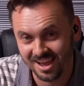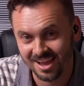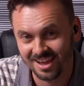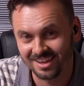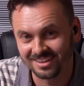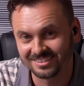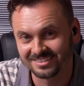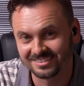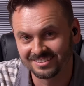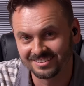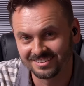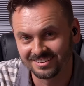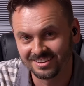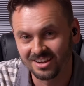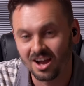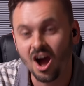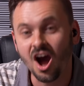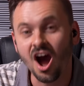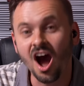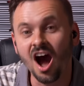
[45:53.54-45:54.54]
yeah.
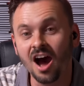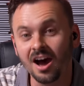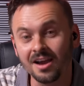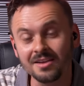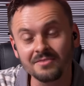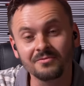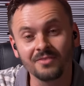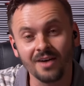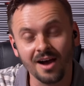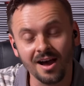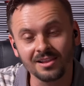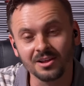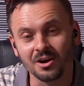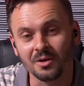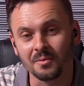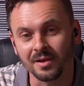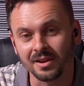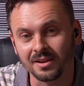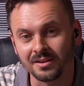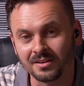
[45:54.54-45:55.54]
unfollow,
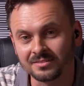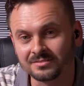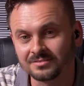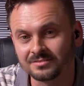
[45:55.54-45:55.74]
unfollow, you every. They